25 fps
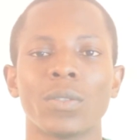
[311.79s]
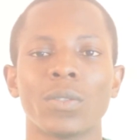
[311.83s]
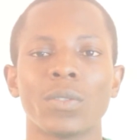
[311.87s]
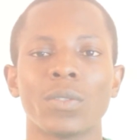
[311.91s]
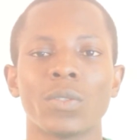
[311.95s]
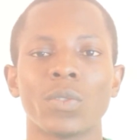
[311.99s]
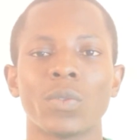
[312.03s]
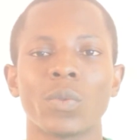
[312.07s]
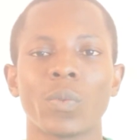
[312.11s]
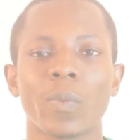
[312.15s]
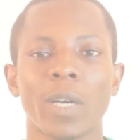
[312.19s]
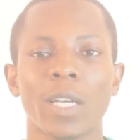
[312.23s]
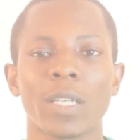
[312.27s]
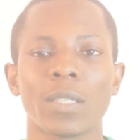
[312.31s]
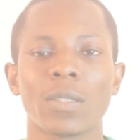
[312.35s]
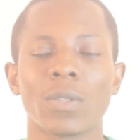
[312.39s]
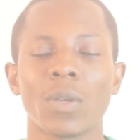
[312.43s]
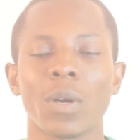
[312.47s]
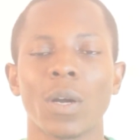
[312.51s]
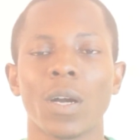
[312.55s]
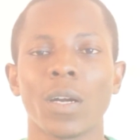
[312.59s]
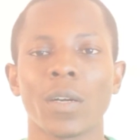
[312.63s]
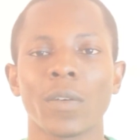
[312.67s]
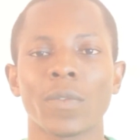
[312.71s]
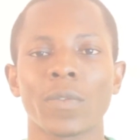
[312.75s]
You might
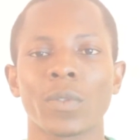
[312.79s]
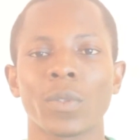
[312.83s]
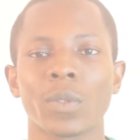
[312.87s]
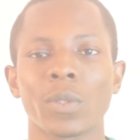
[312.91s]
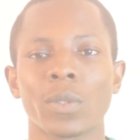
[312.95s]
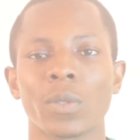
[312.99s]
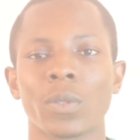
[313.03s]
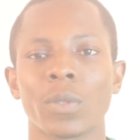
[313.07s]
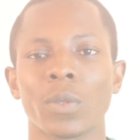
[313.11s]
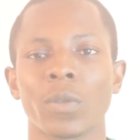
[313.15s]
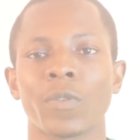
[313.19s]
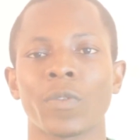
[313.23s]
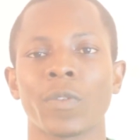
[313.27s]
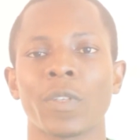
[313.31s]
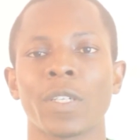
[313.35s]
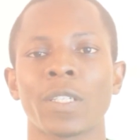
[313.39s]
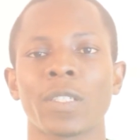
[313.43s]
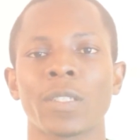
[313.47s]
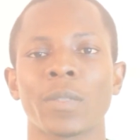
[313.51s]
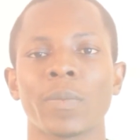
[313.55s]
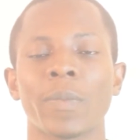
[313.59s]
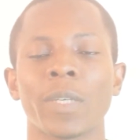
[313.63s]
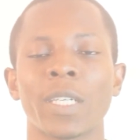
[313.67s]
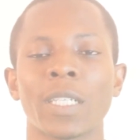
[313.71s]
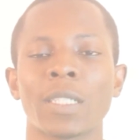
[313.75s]
not have thought of
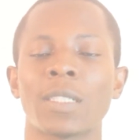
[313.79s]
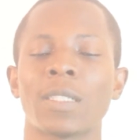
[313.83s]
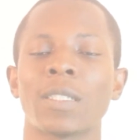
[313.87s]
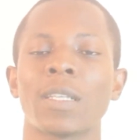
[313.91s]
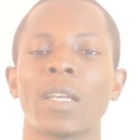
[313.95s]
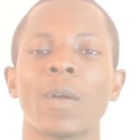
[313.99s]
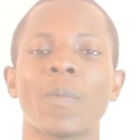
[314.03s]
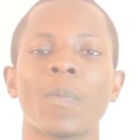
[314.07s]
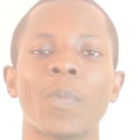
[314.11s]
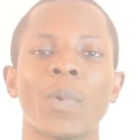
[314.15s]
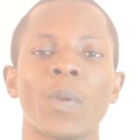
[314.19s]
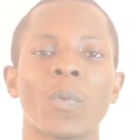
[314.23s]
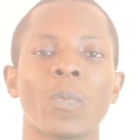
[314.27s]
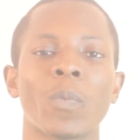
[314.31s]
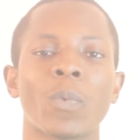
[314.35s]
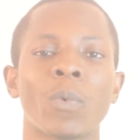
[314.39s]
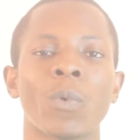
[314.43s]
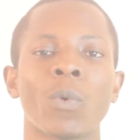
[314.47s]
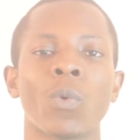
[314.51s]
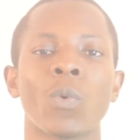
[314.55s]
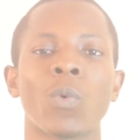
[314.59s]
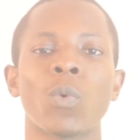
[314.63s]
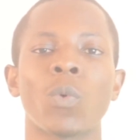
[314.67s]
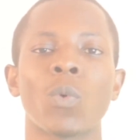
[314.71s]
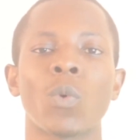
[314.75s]
it, but there are
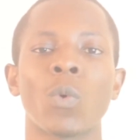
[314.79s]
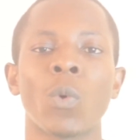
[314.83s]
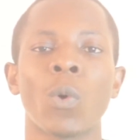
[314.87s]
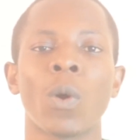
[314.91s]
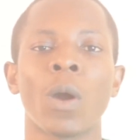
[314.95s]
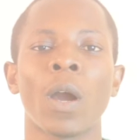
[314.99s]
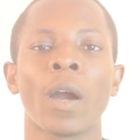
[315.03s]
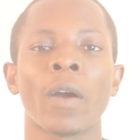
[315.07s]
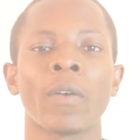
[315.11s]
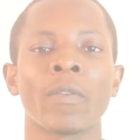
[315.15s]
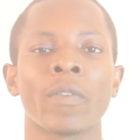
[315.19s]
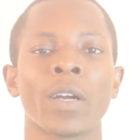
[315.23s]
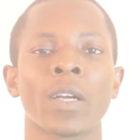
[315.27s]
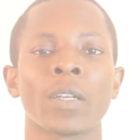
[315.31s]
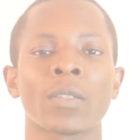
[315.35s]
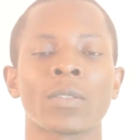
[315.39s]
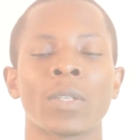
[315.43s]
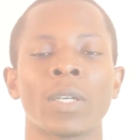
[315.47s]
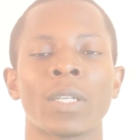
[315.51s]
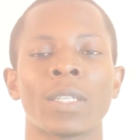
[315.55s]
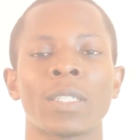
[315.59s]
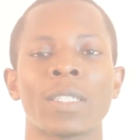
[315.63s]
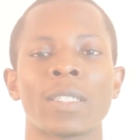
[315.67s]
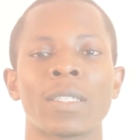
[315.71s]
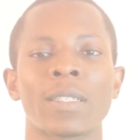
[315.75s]
people who have
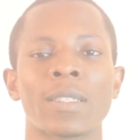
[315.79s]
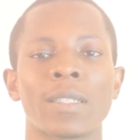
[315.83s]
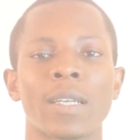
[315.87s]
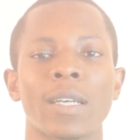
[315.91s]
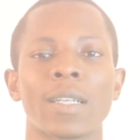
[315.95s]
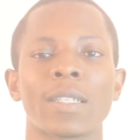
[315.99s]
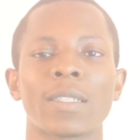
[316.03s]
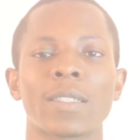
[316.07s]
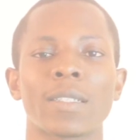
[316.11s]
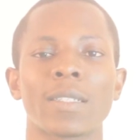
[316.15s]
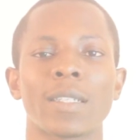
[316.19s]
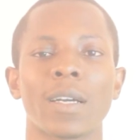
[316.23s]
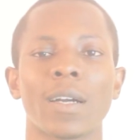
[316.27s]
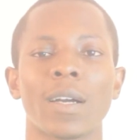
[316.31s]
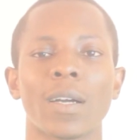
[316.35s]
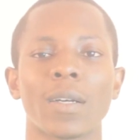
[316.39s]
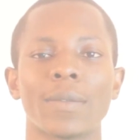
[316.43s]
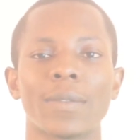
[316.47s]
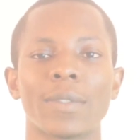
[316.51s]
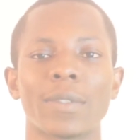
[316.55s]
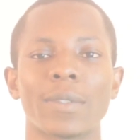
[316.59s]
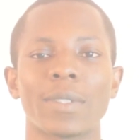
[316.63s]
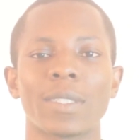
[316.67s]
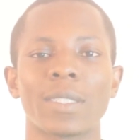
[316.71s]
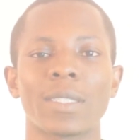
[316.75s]
actually sat
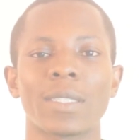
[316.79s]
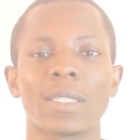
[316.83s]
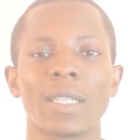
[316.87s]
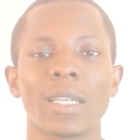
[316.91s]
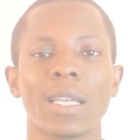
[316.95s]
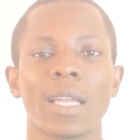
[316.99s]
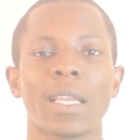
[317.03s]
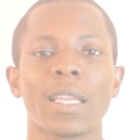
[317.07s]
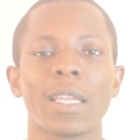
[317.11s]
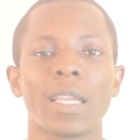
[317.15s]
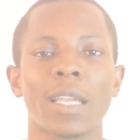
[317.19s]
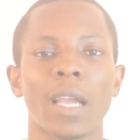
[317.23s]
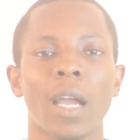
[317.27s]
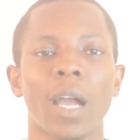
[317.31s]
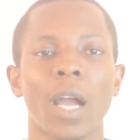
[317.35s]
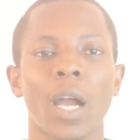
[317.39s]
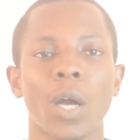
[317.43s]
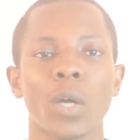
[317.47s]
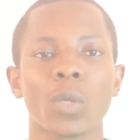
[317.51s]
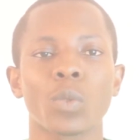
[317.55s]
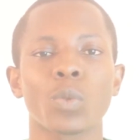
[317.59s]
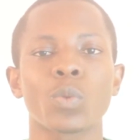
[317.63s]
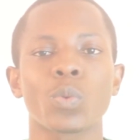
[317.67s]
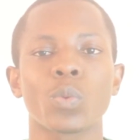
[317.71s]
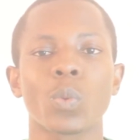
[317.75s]
down to study
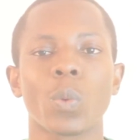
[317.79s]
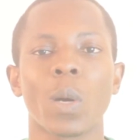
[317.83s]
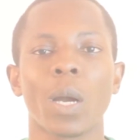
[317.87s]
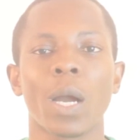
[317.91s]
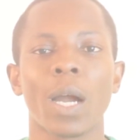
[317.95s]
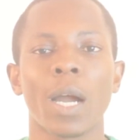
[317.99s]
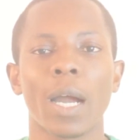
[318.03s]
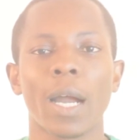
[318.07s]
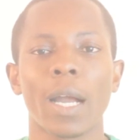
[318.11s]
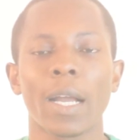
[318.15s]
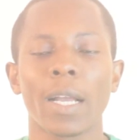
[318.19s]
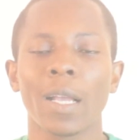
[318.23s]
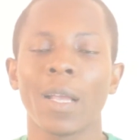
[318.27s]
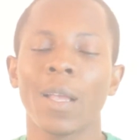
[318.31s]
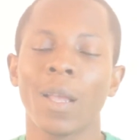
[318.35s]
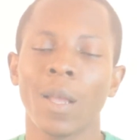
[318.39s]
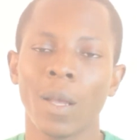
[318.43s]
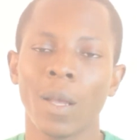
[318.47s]
how to hack